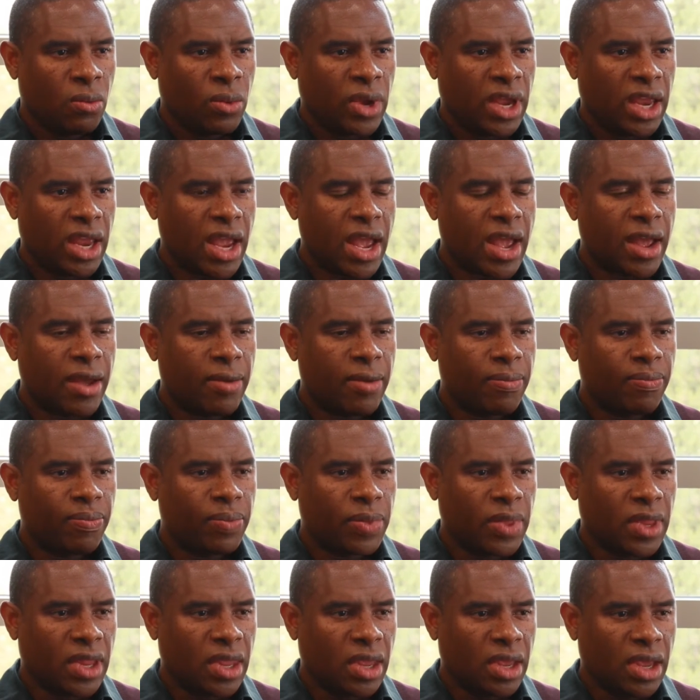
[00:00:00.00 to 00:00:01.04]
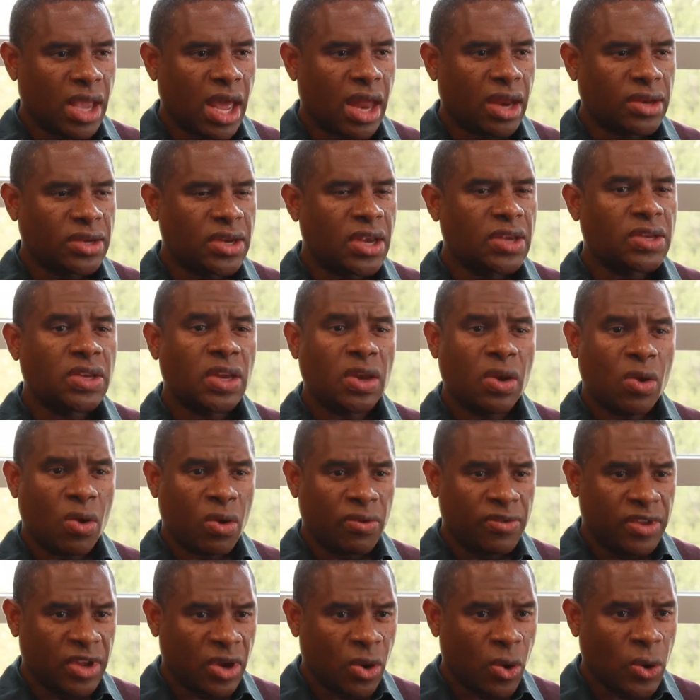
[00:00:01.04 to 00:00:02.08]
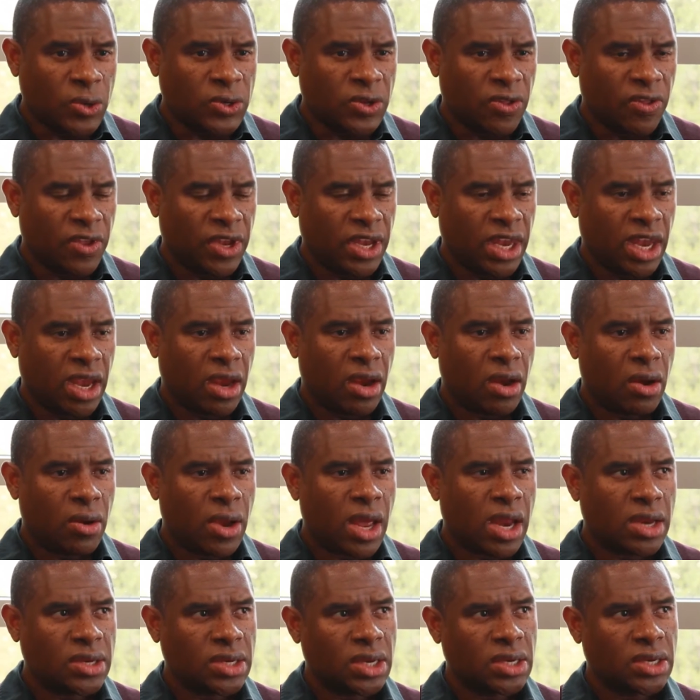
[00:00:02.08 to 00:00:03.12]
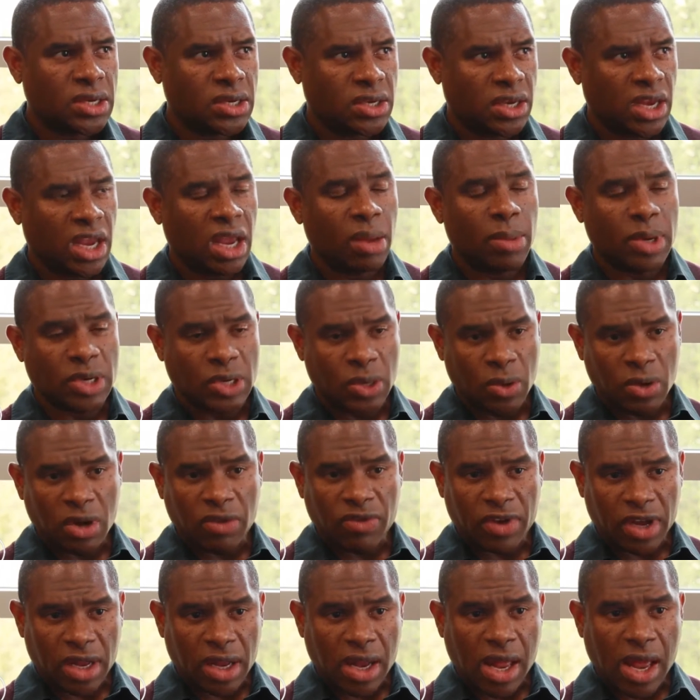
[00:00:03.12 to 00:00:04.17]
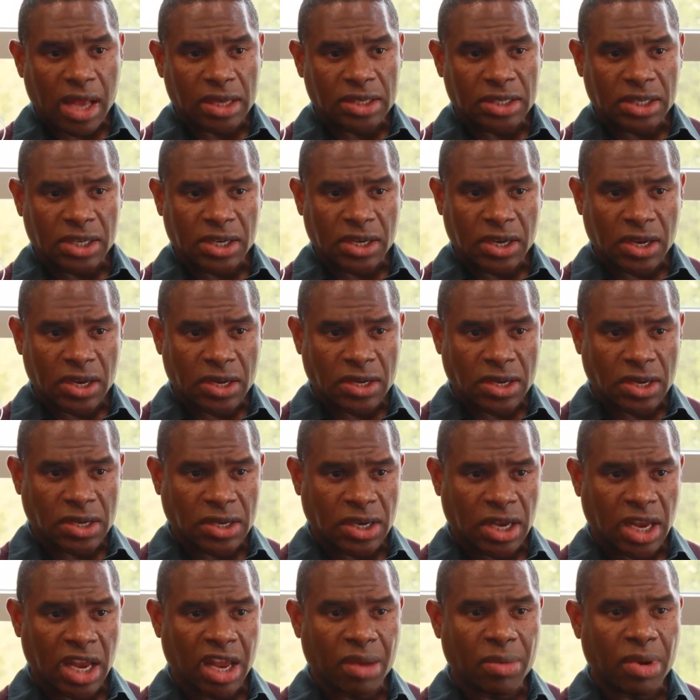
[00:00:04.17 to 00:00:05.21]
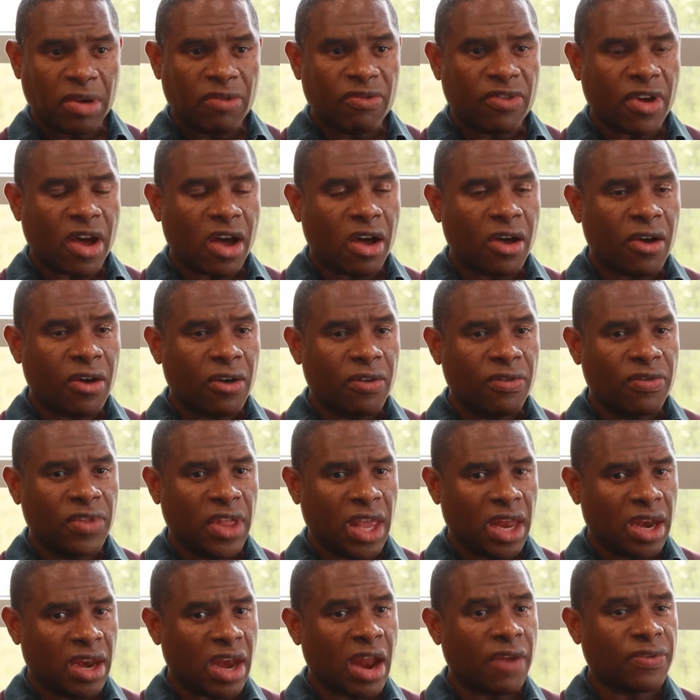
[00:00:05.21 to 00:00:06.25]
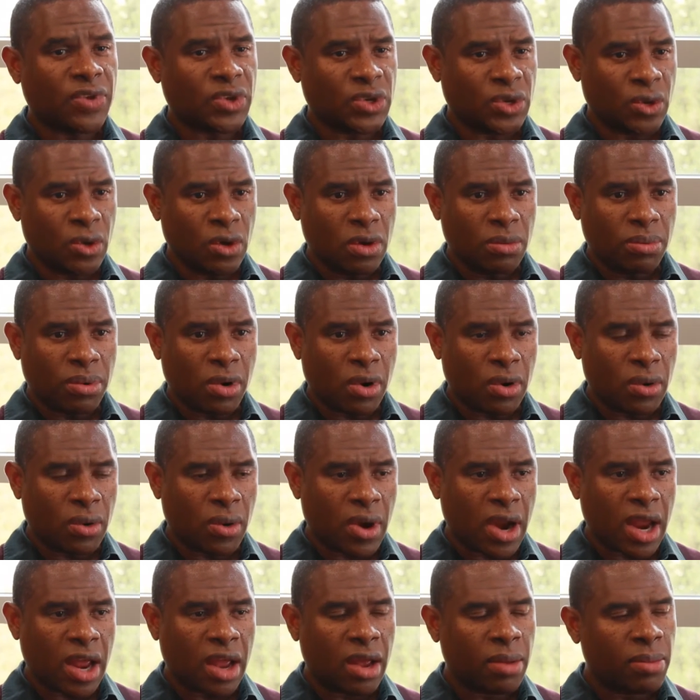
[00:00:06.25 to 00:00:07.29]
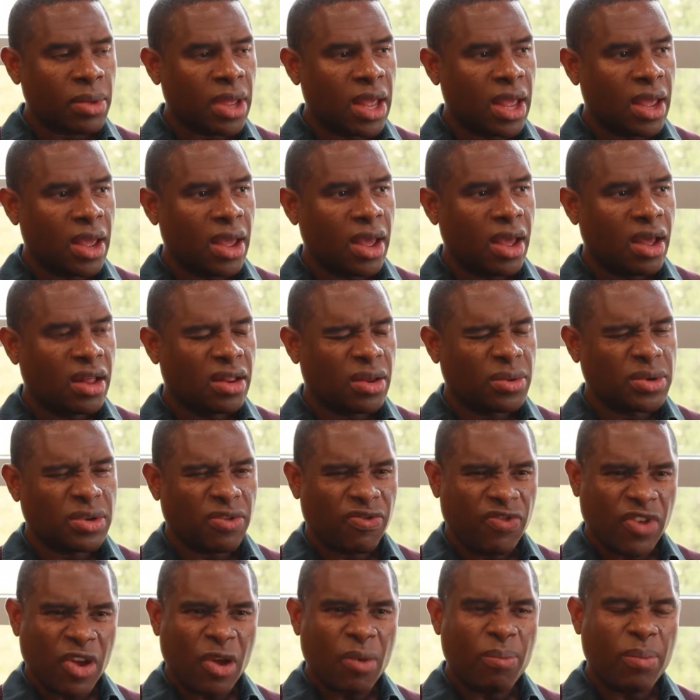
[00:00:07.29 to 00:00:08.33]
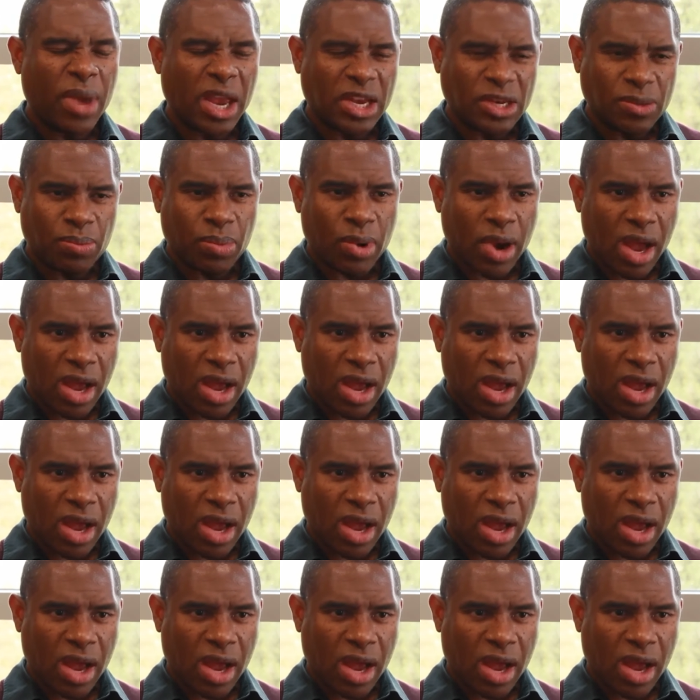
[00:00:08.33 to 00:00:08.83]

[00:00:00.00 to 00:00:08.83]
we got a chance to know over the course of the year, had a chance to see him in two different classes, to see him involved in an after-school program. There was a film-based